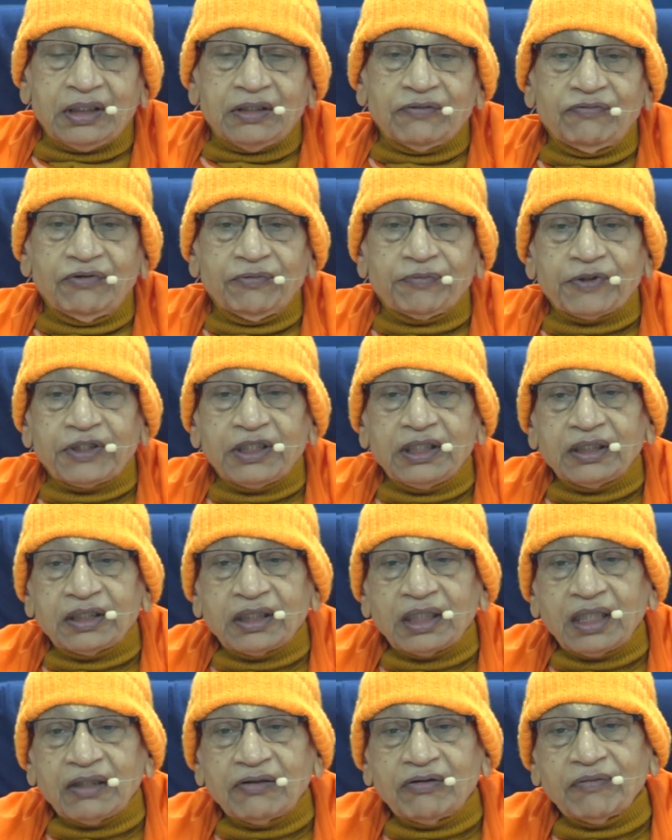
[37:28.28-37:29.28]

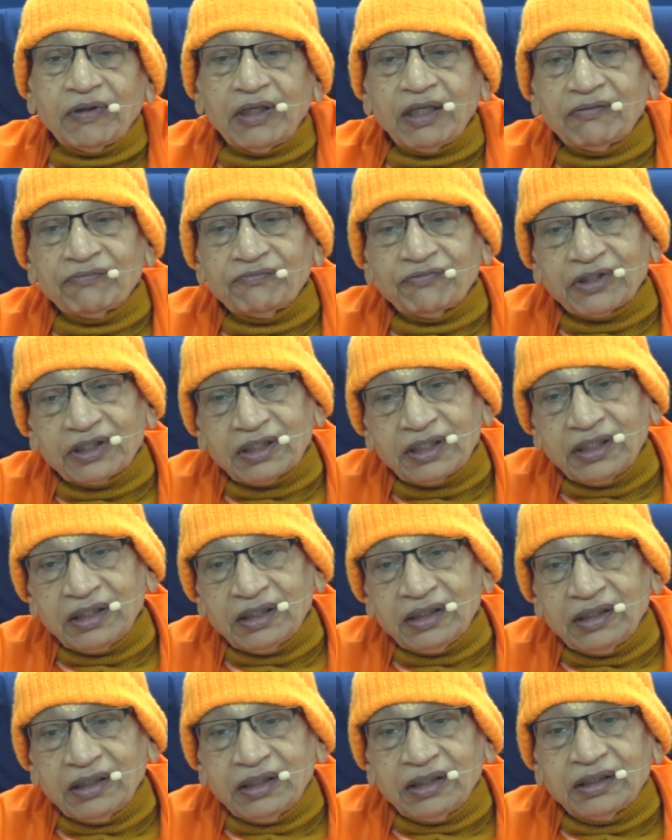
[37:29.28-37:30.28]
Viparita
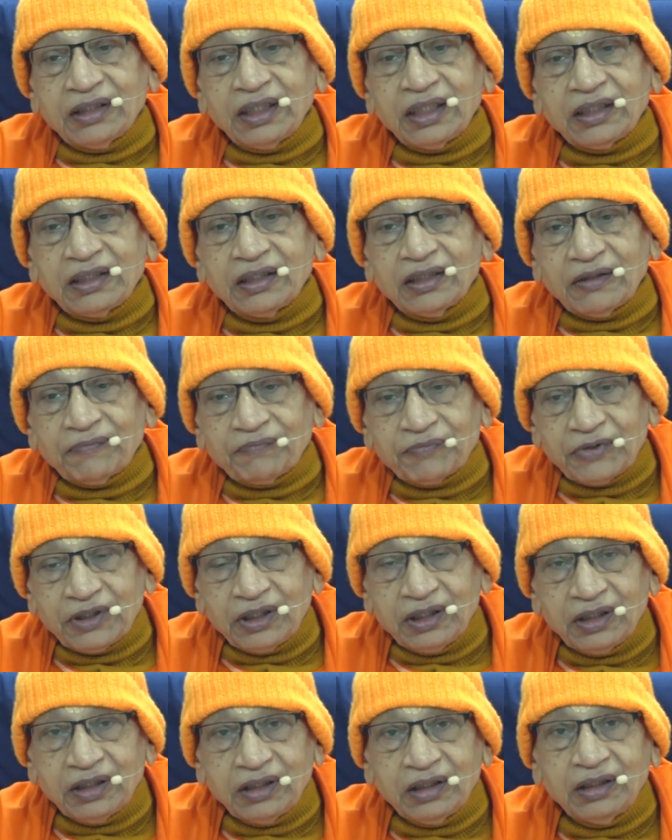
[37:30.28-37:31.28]
vibhavyate, that
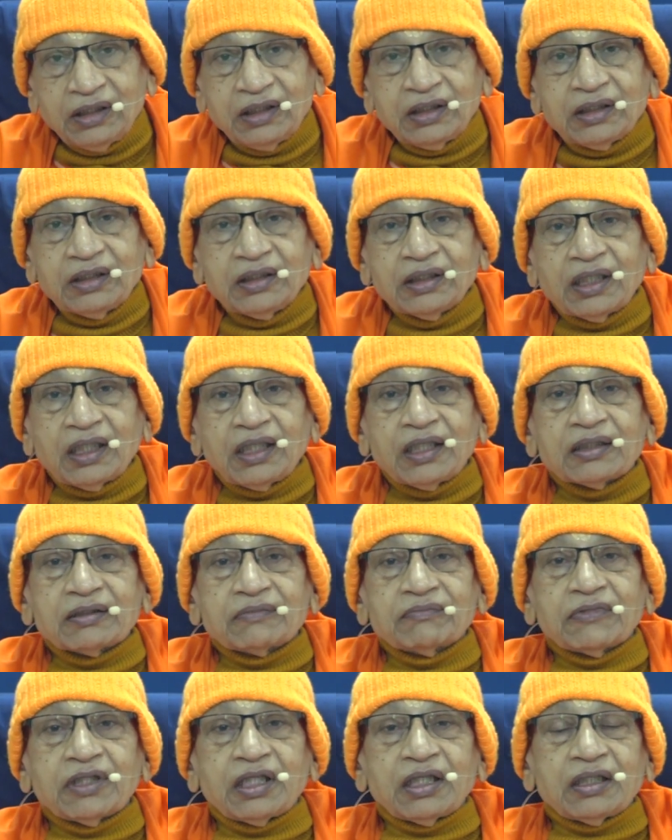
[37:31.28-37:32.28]
jnaptihi, the
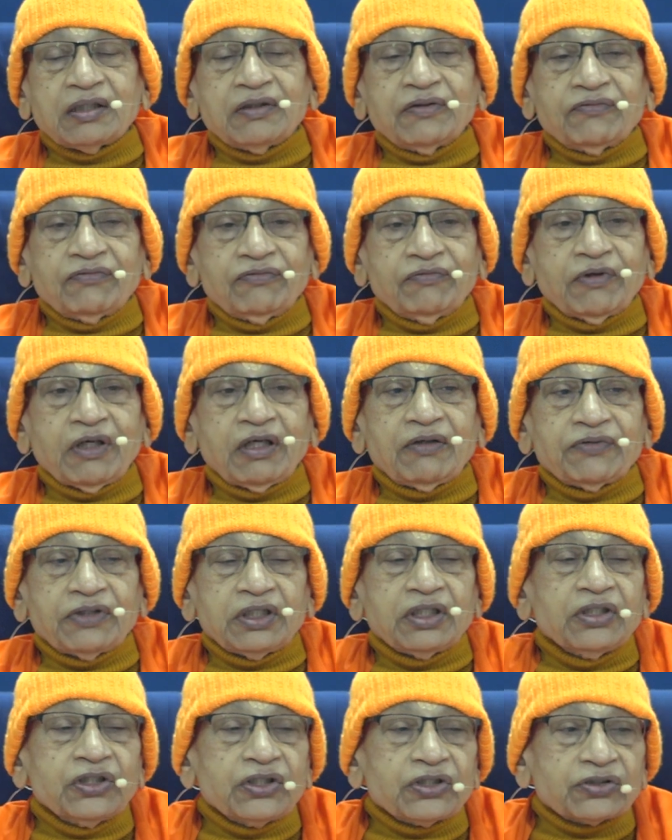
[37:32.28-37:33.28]
Atma,
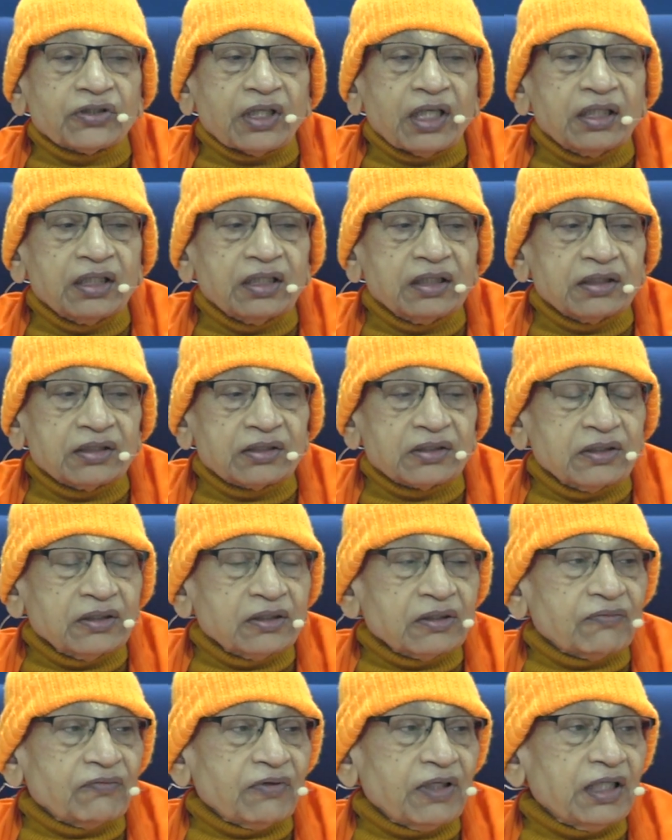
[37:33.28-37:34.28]
vibhavyate, shines
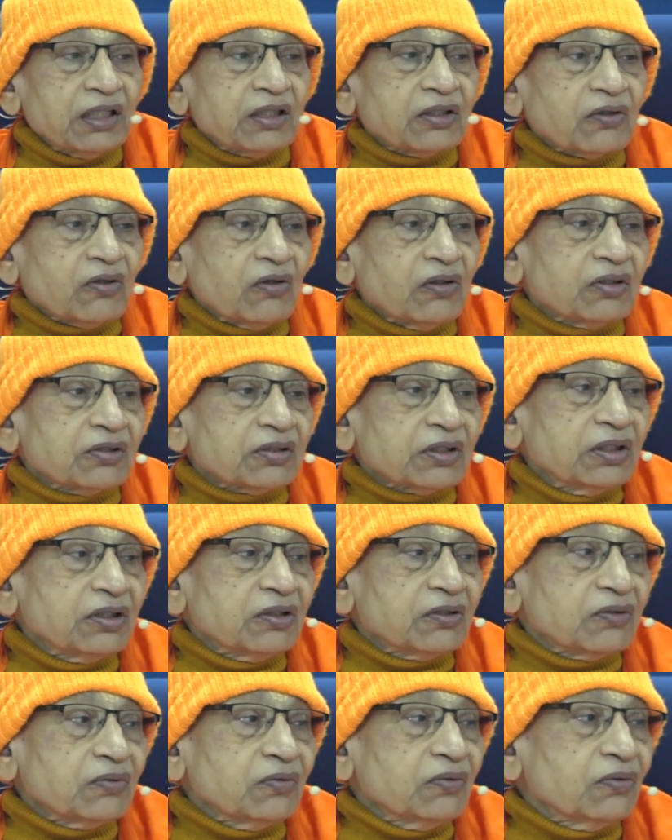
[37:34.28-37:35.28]
quite
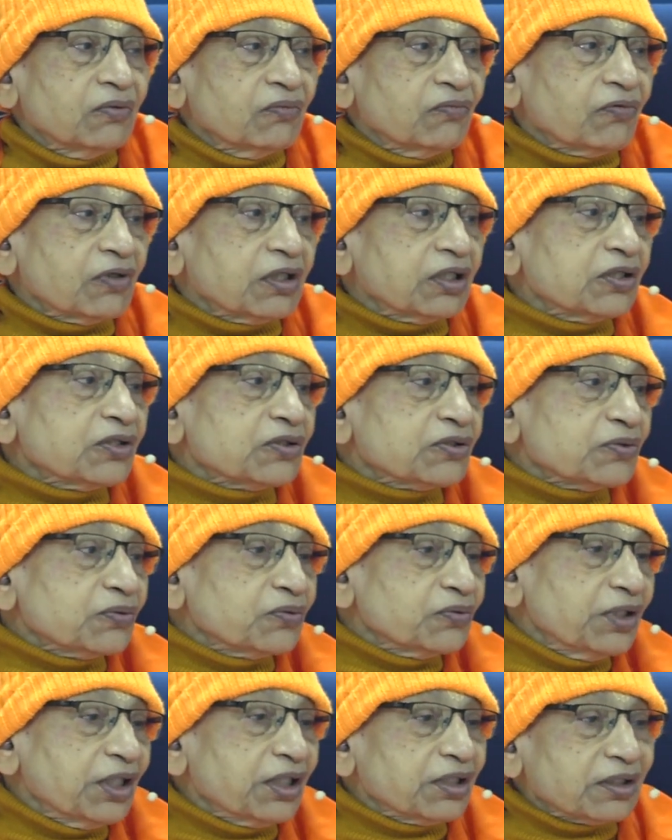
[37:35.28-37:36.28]
contrary to what its
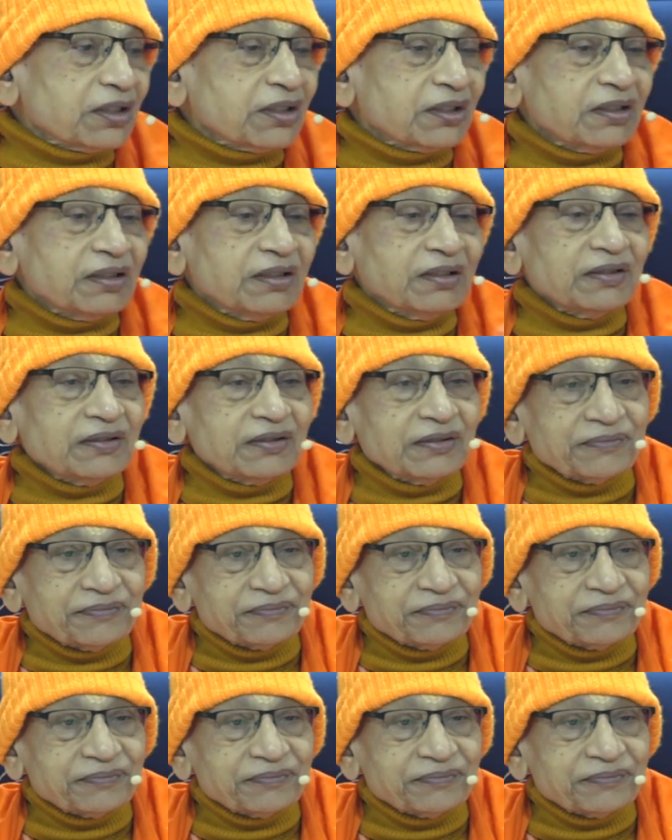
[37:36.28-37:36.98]
true nature is.